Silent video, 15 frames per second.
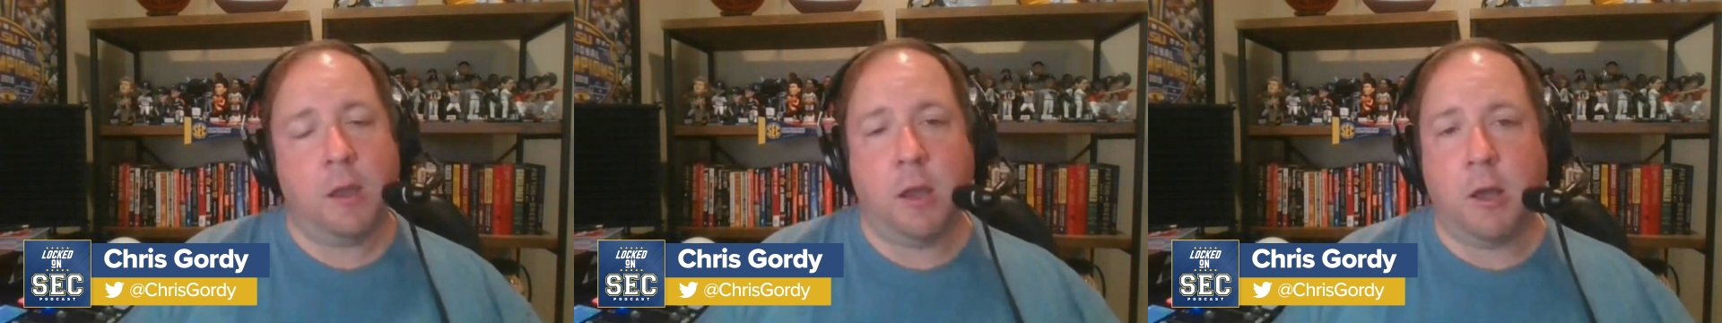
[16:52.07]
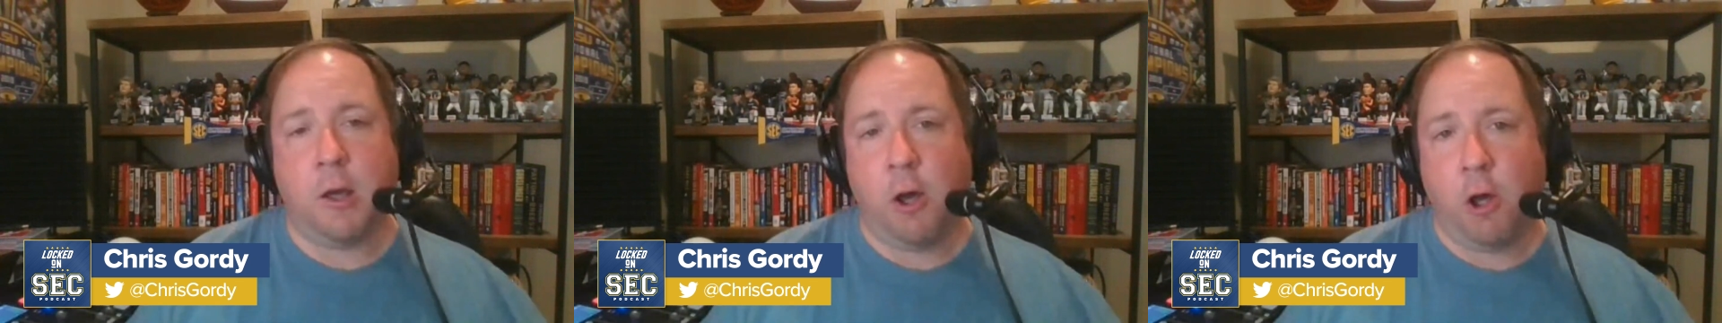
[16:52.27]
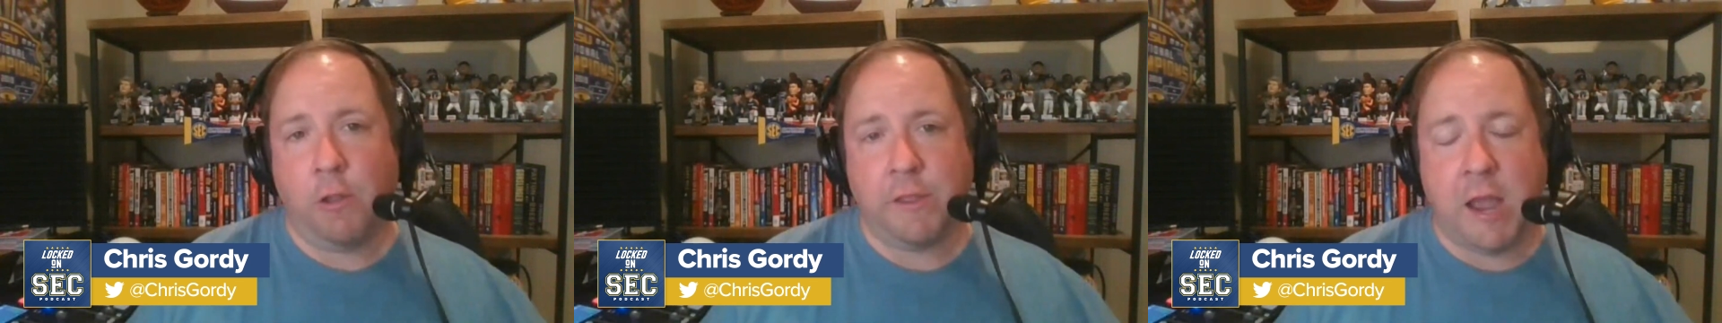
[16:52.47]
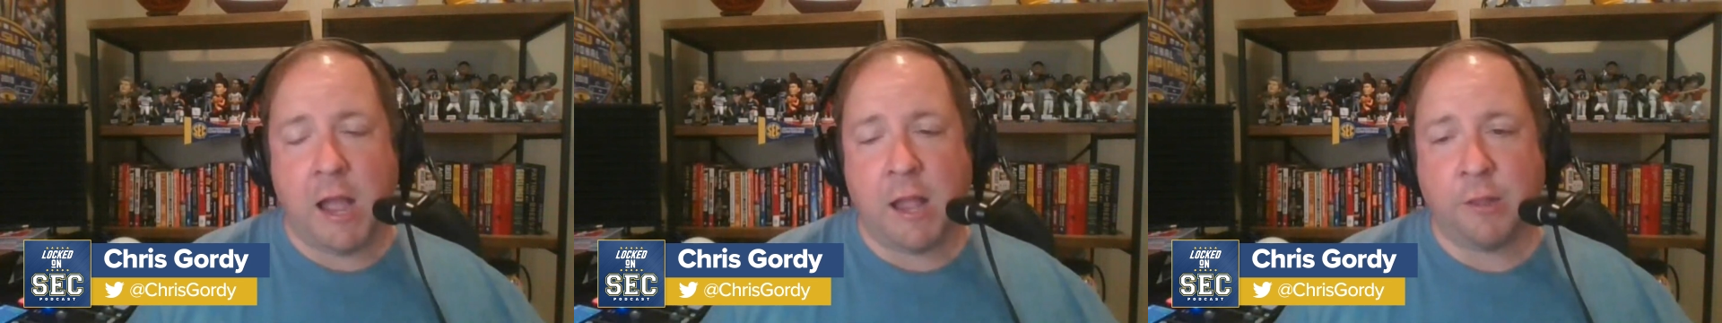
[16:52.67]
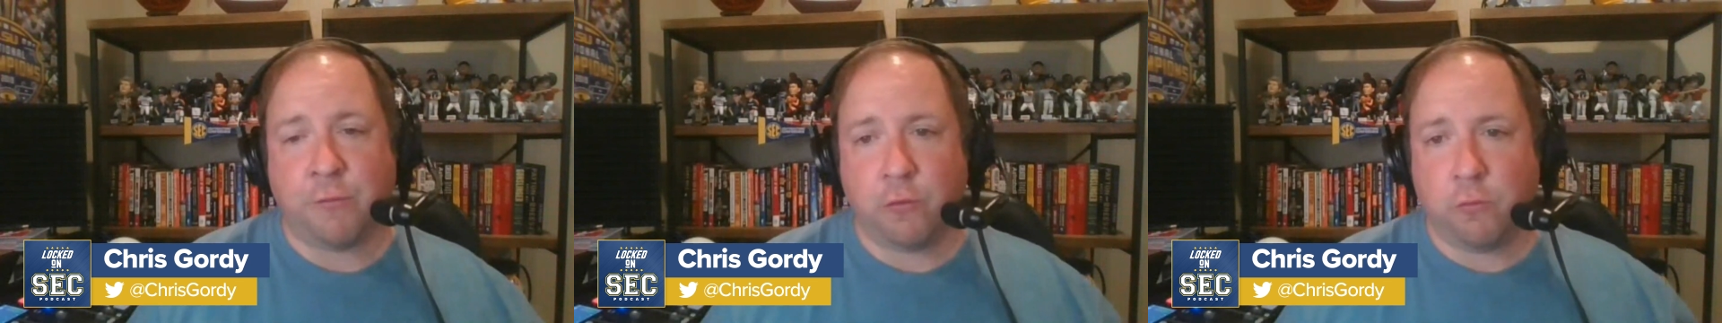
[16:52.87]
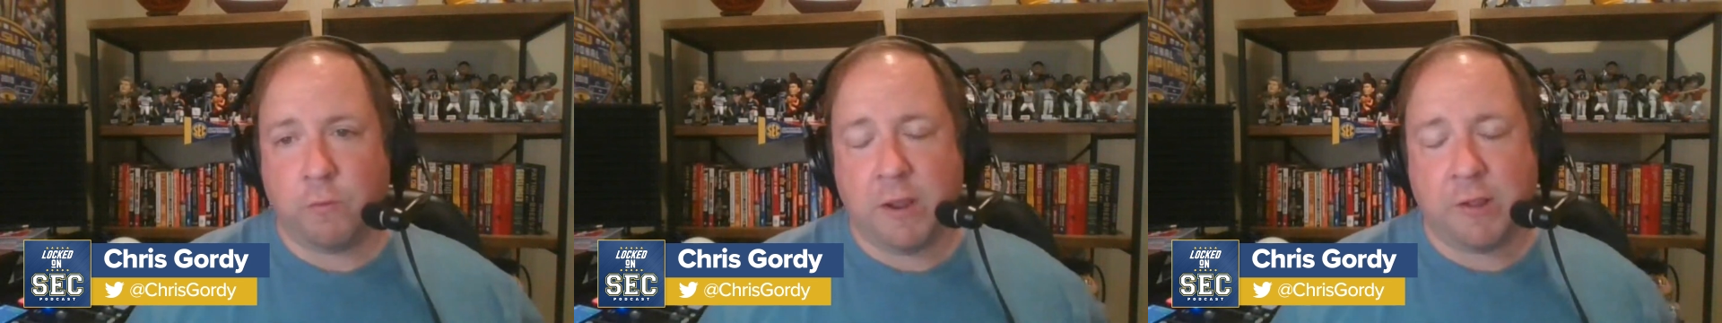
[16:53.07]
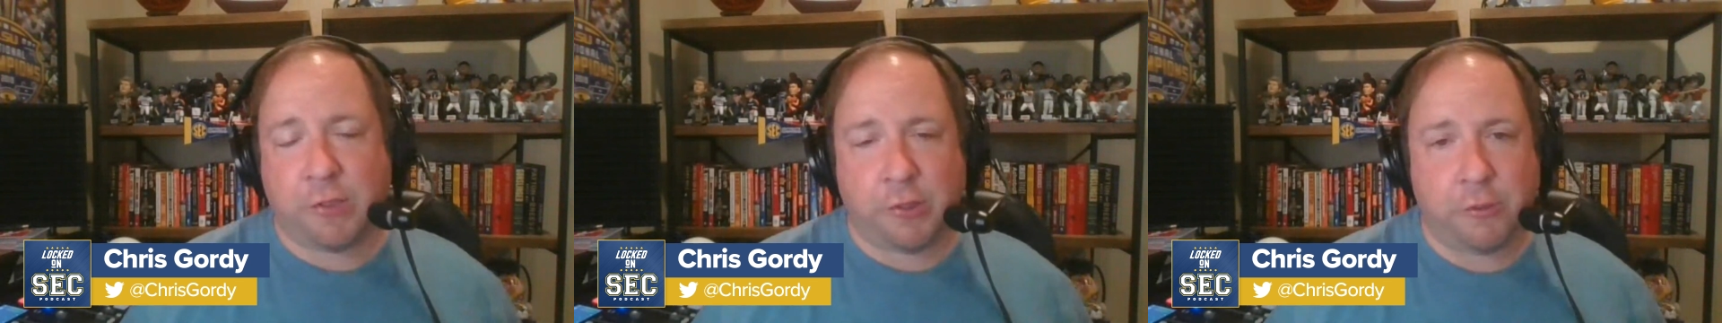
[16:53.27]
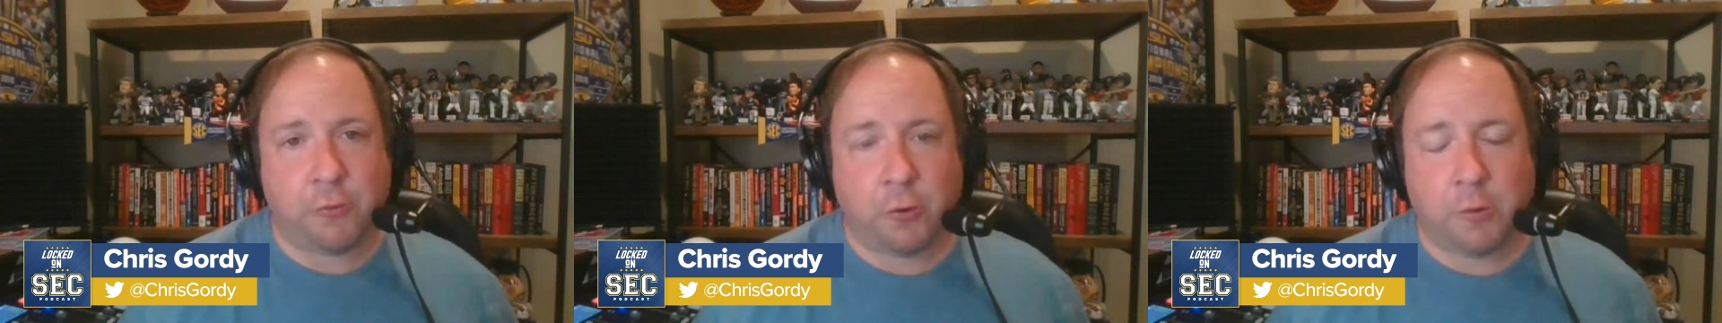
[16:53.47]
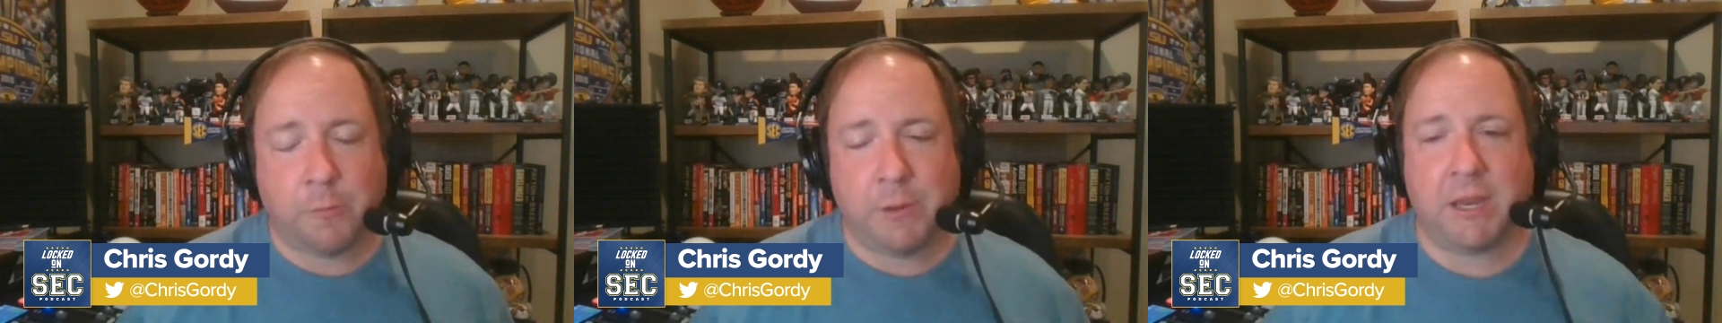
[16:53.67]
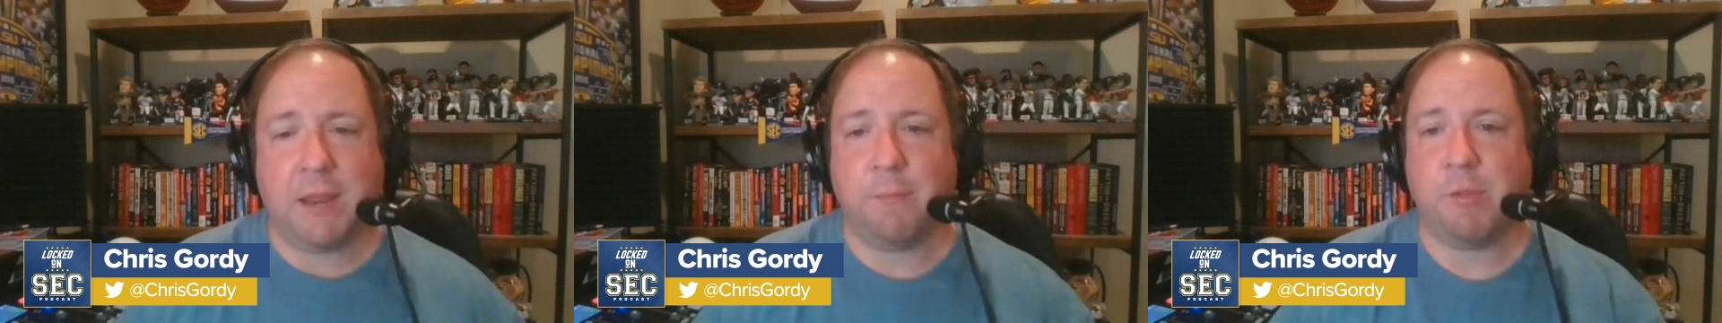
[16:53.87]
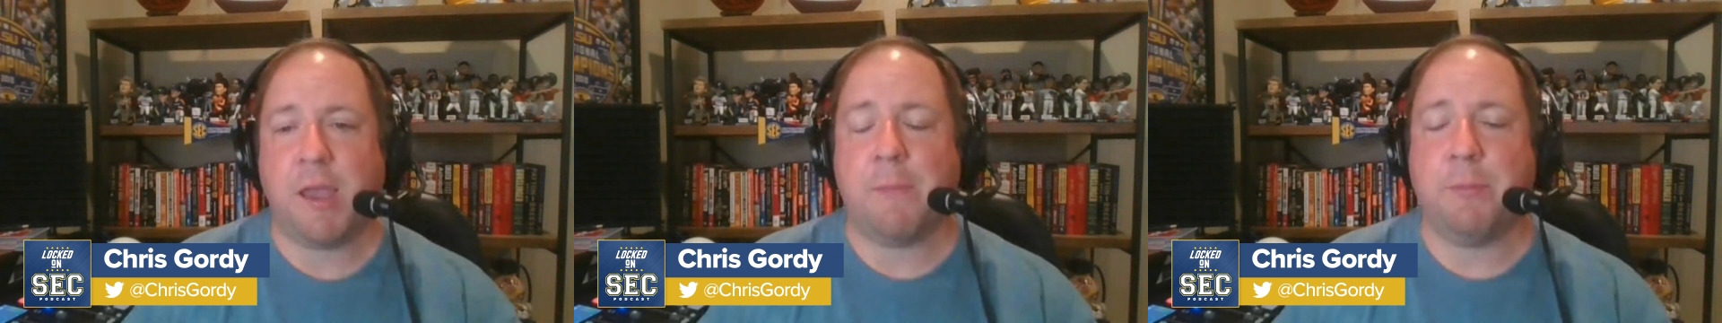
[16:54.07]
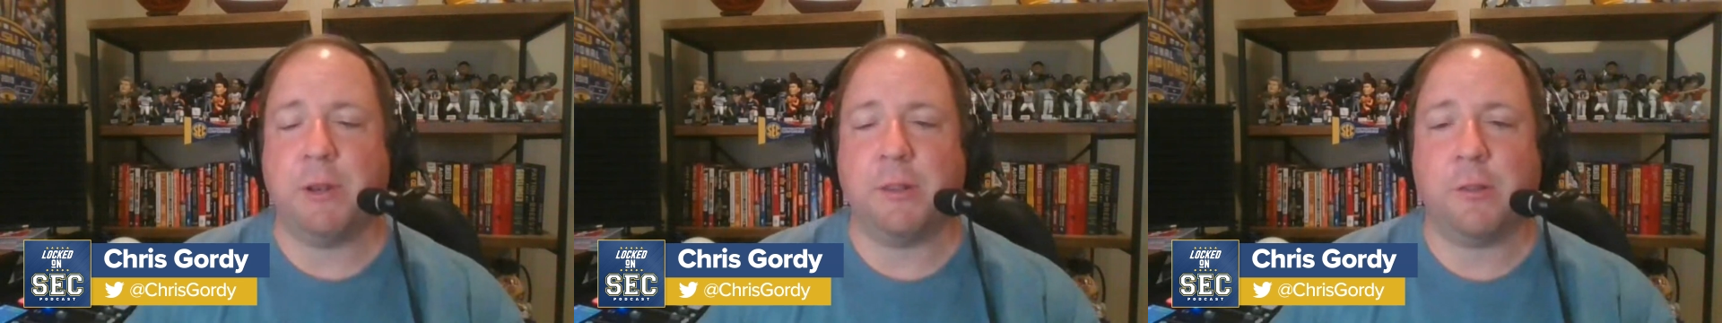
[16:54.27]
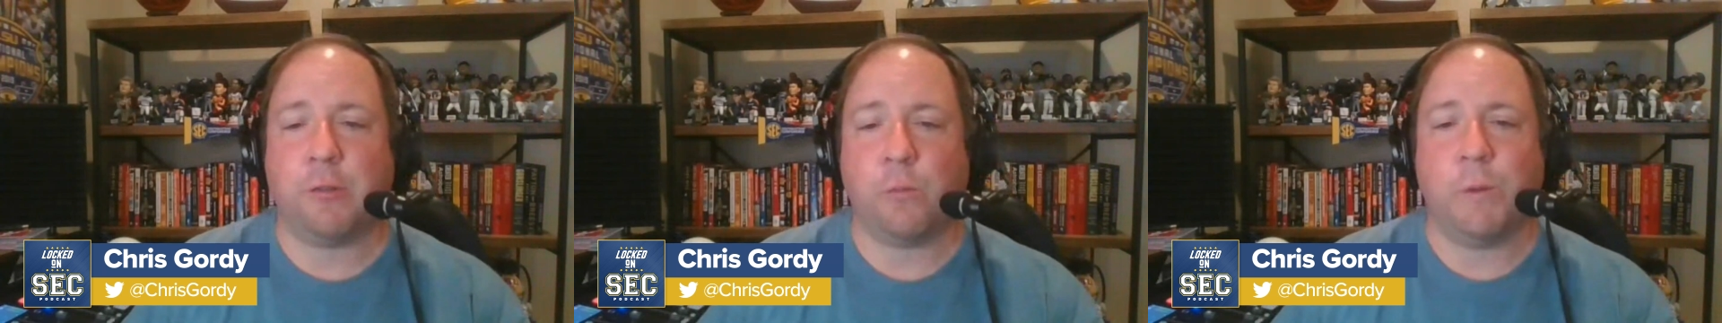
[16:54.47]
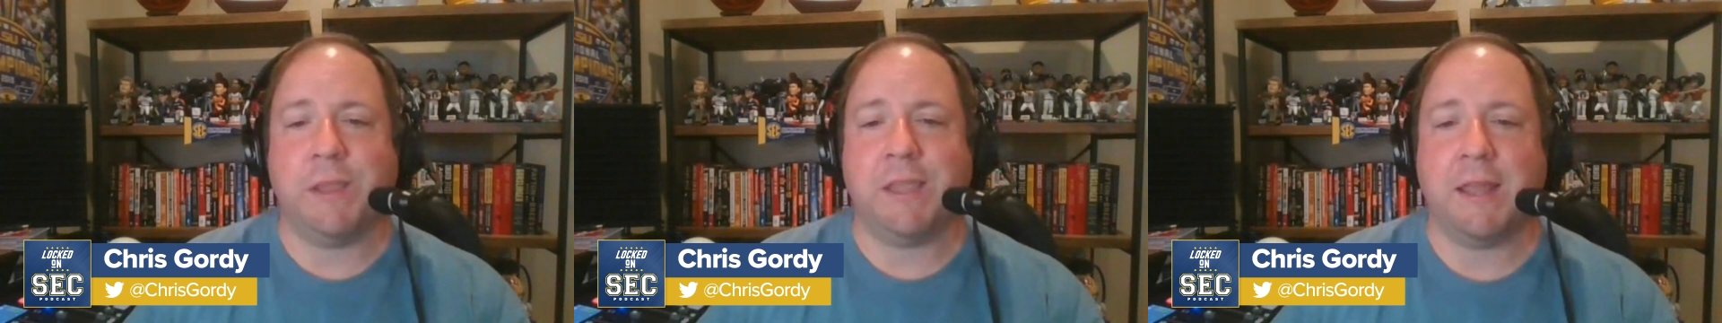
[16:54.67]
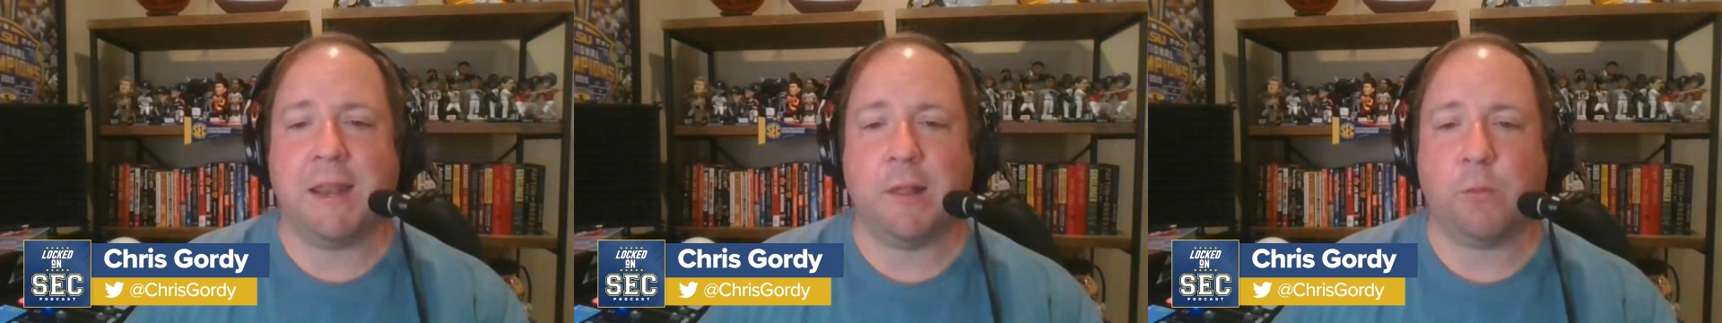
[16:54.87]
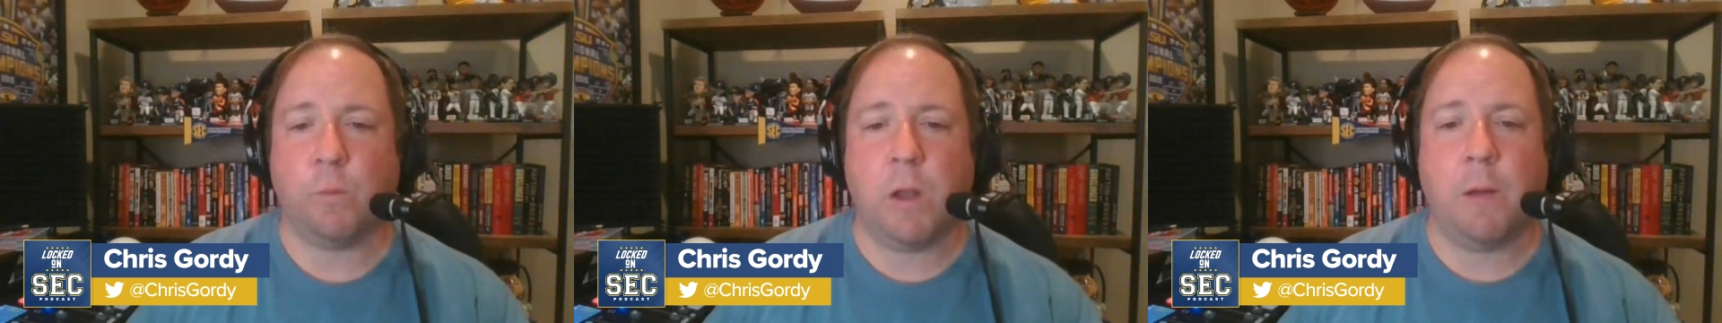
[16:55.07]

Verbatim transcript: uh, all the odds for the rest of the tournament games happening this weekend as